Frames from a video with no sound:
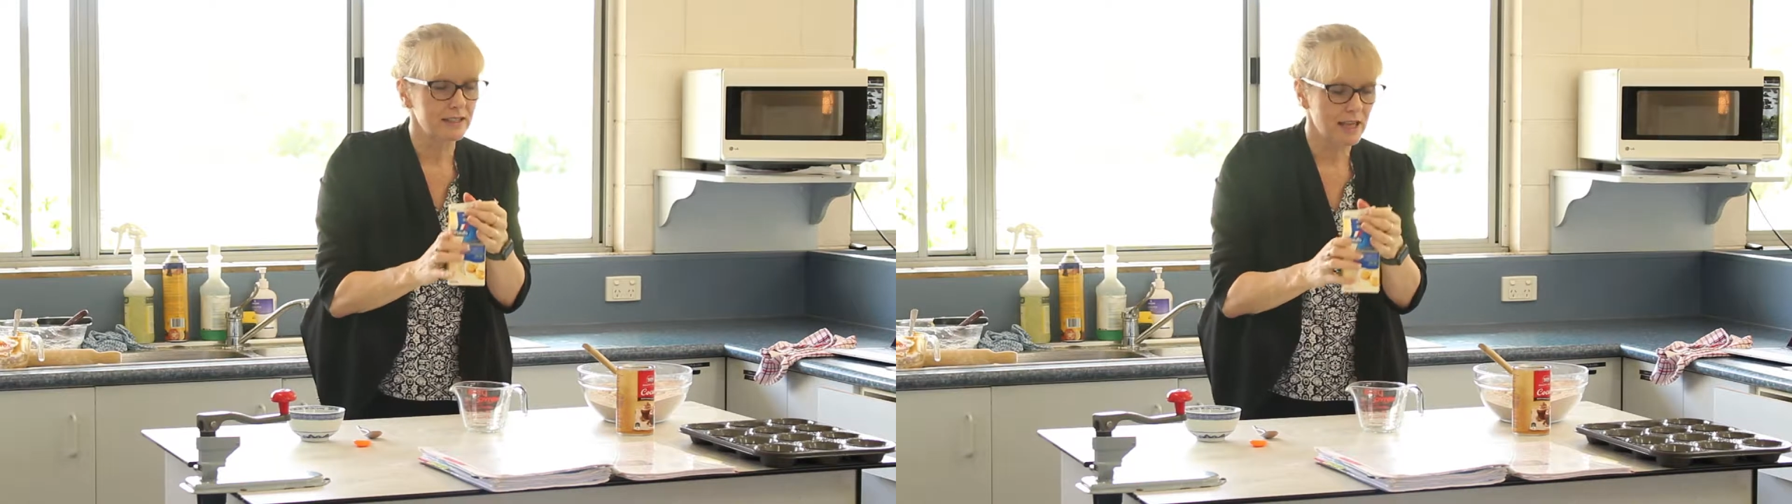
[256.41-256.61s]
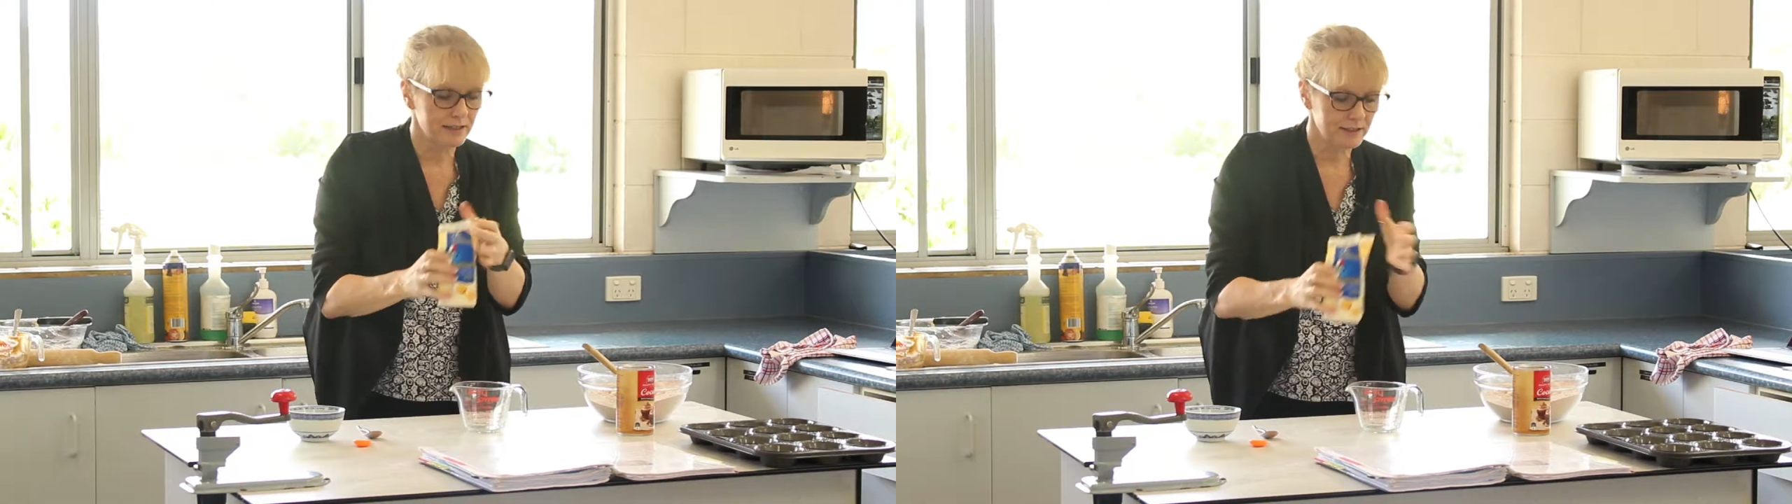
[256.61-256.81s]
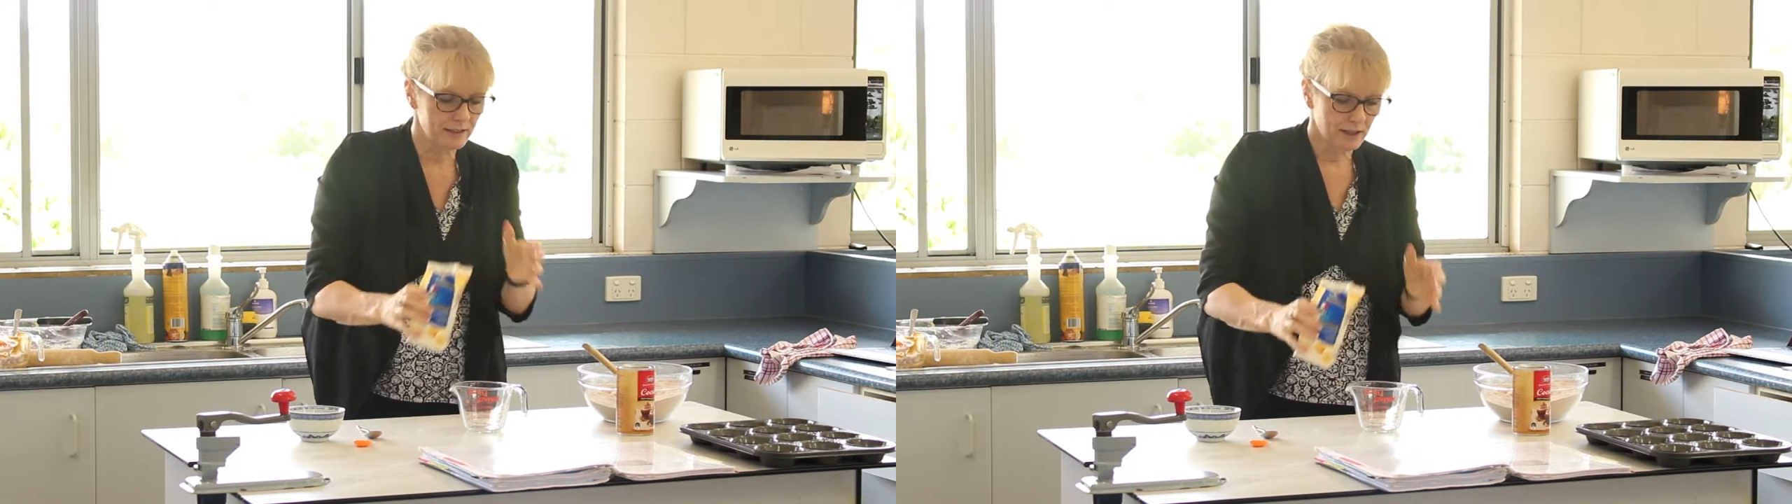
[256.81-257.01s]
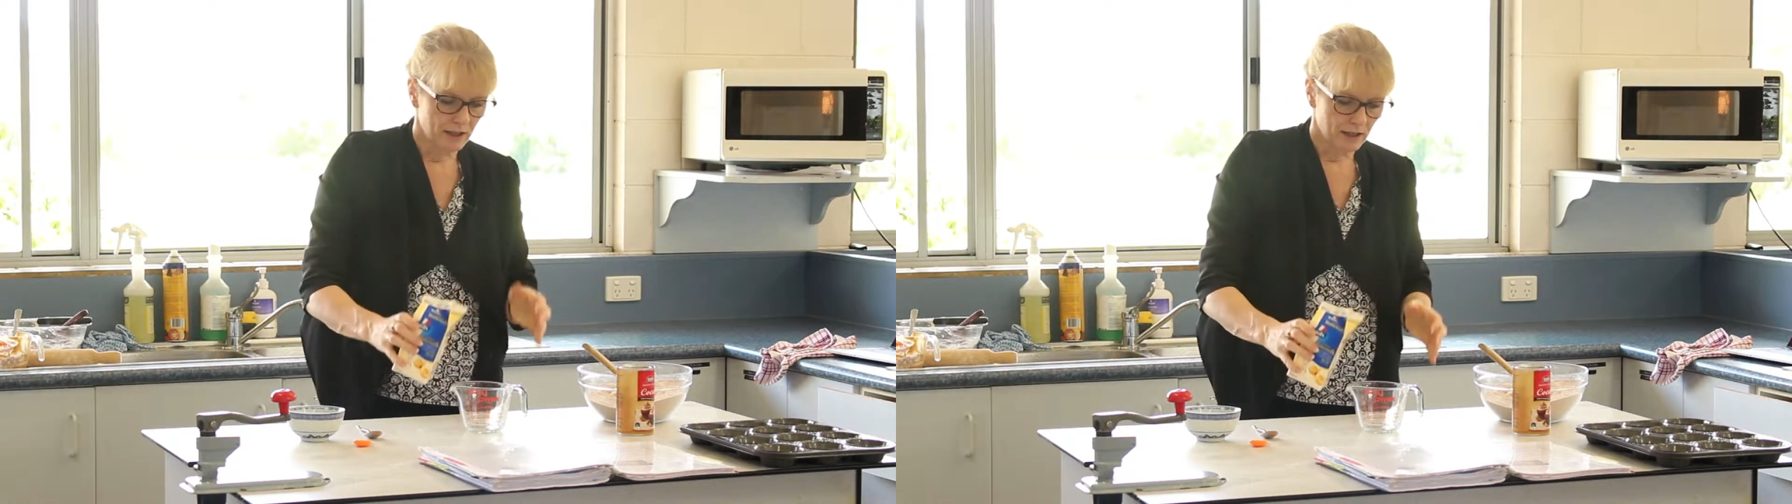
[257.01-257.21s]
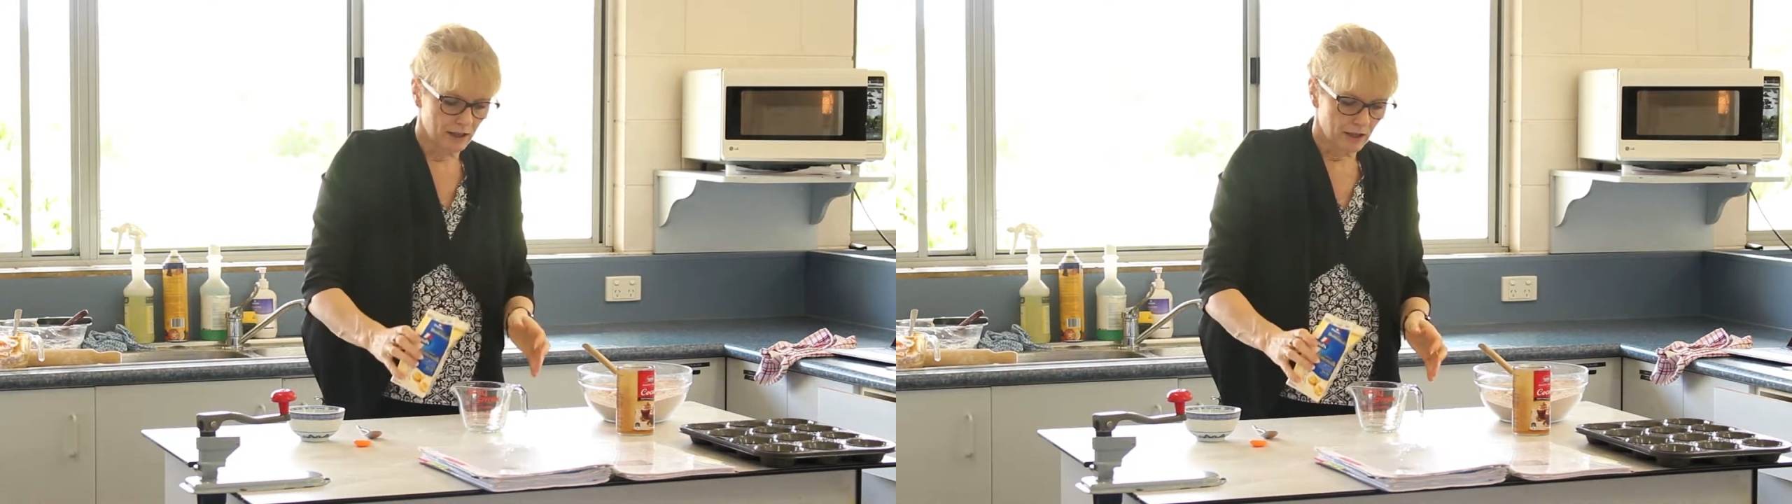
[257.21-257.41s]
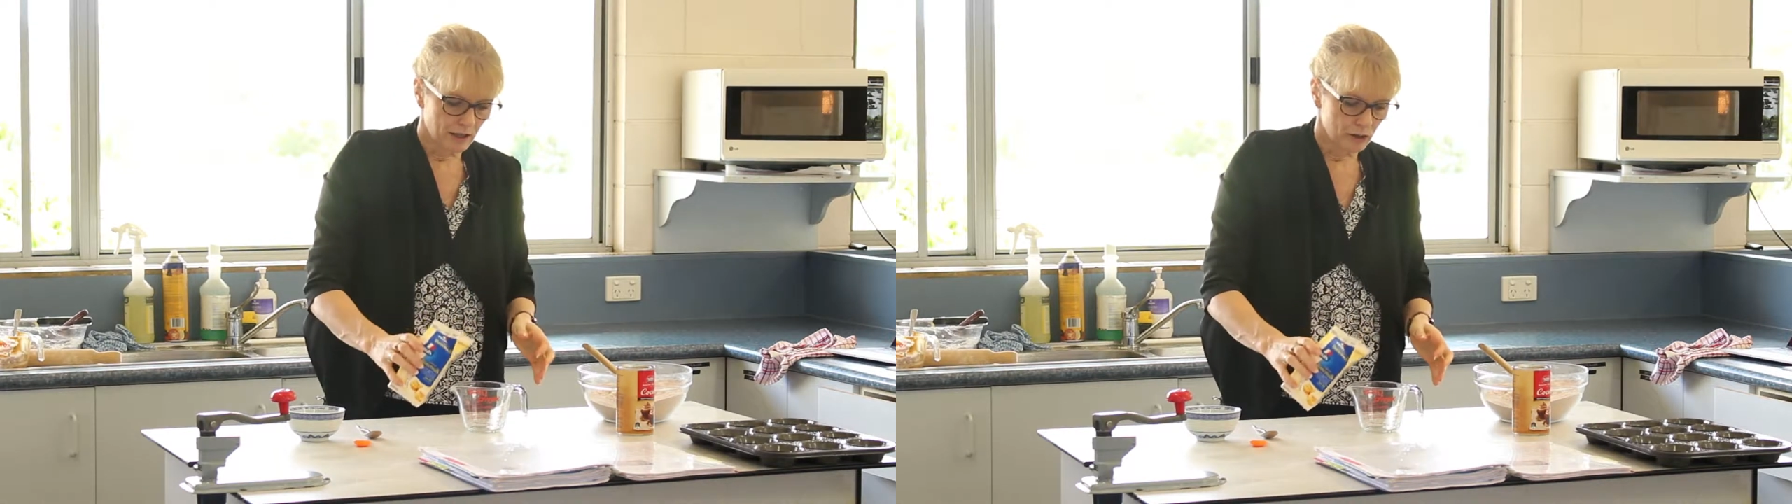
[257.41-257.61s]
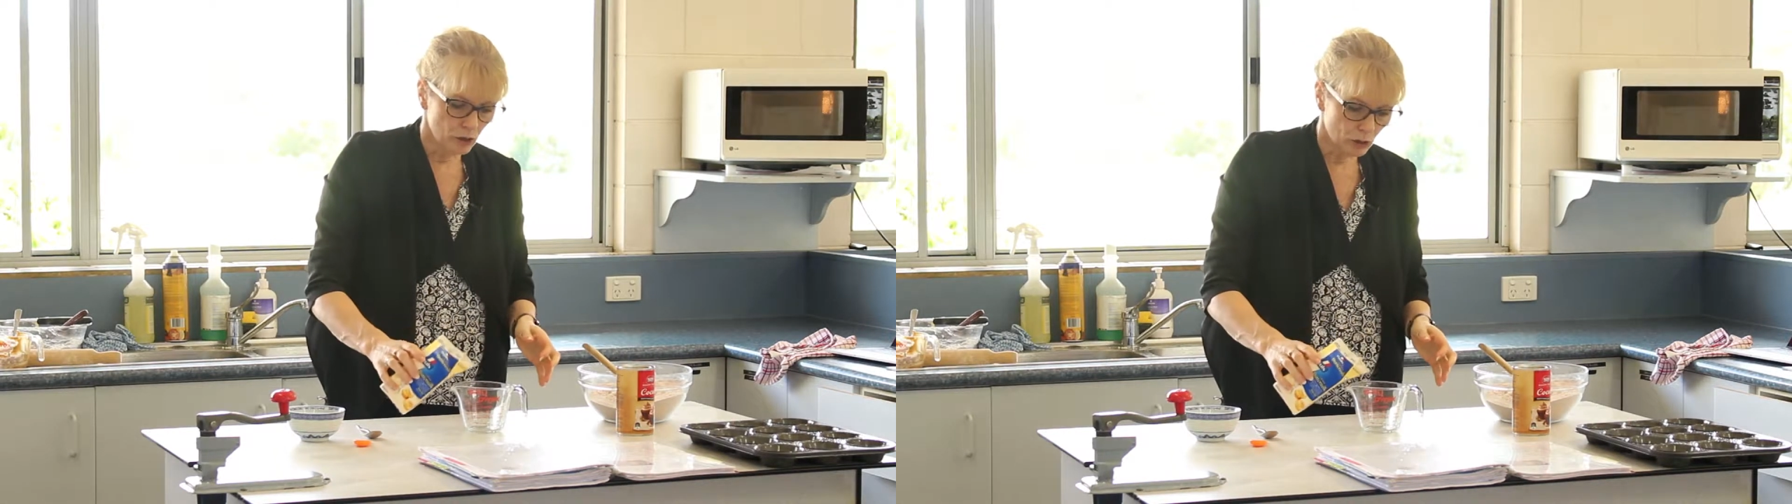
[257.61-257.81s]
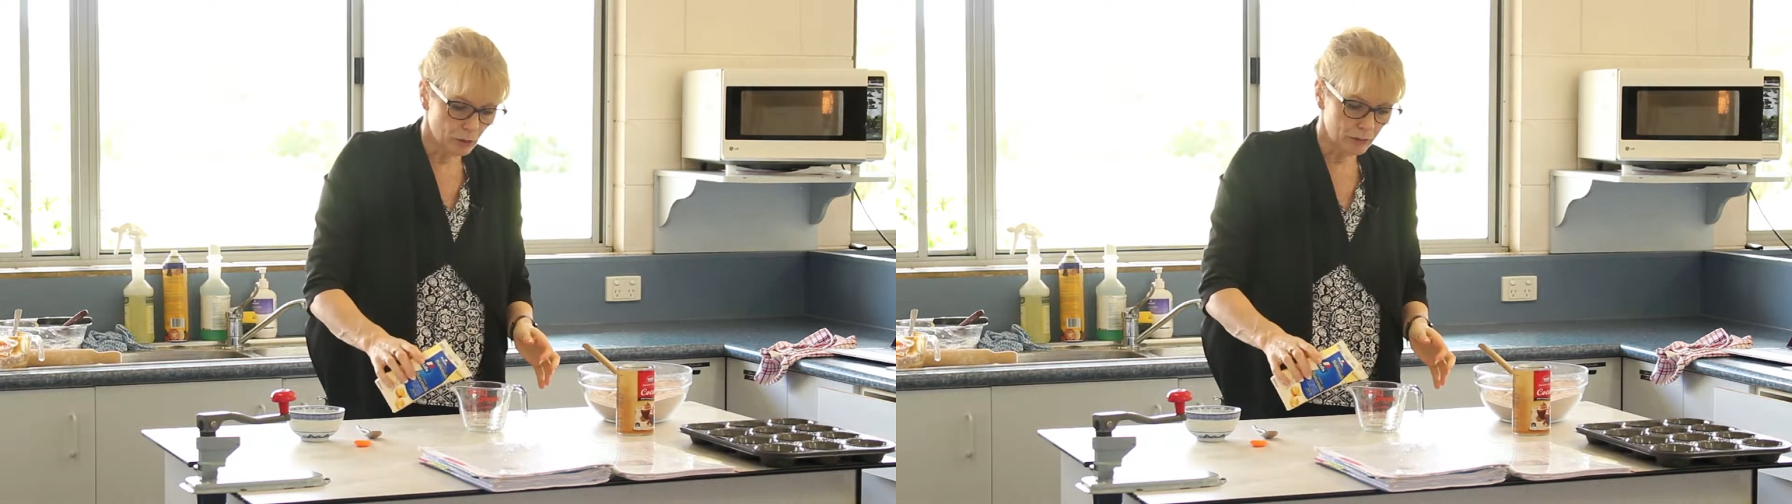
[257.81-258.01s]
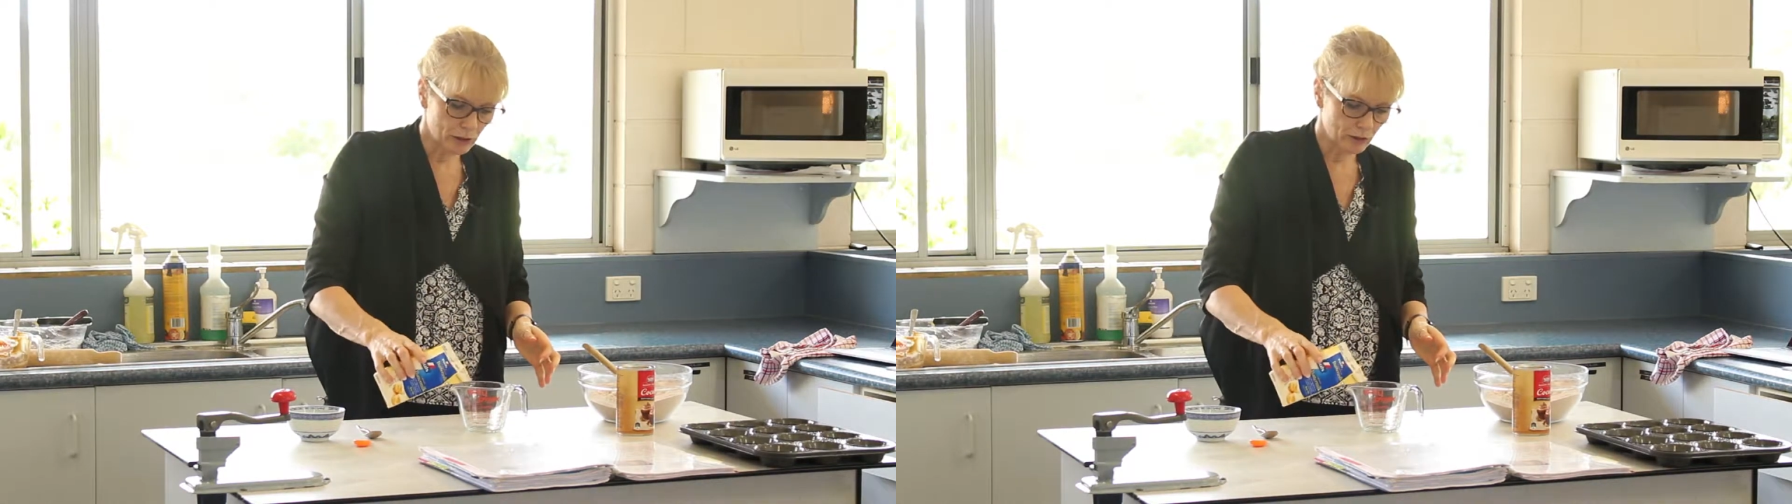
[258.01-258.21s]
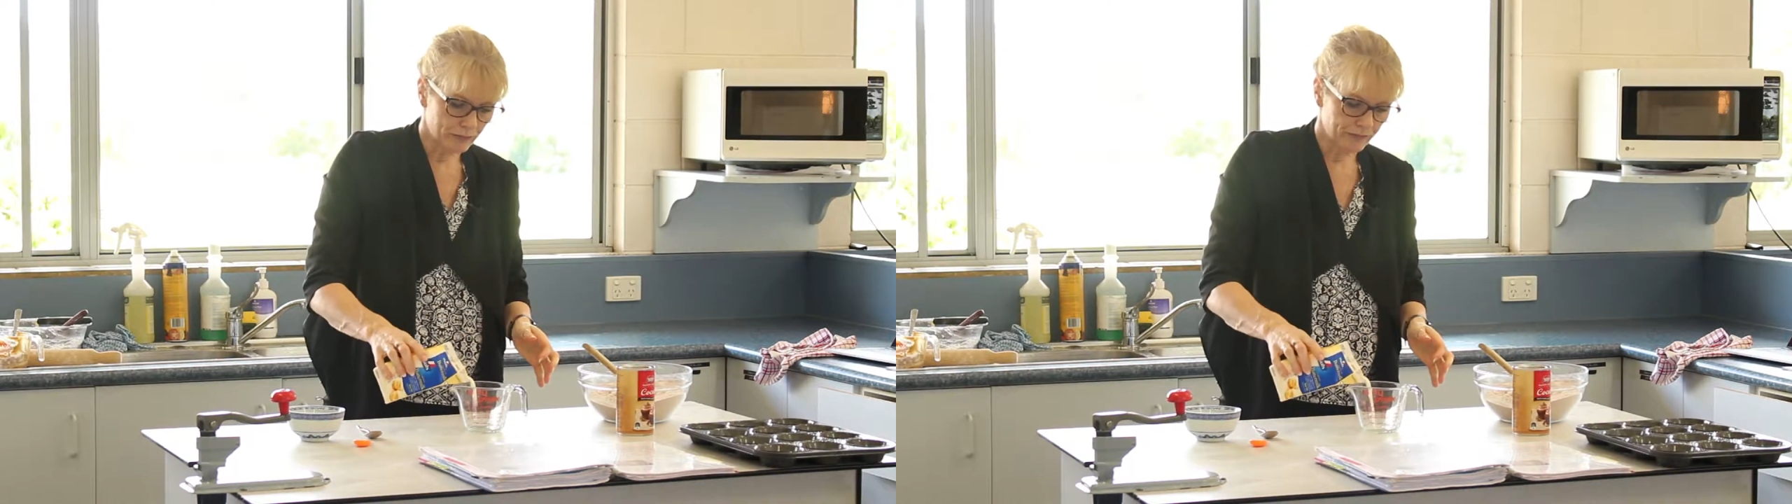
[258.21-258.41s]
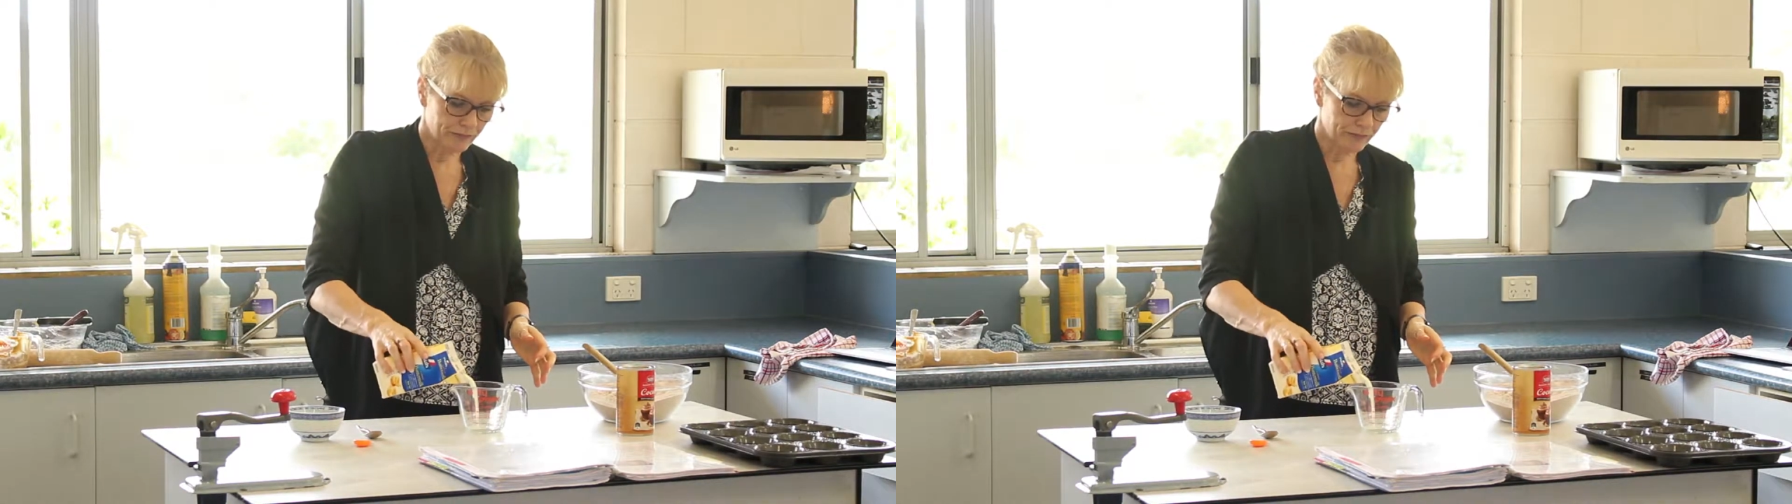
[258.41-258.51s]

does normal milk.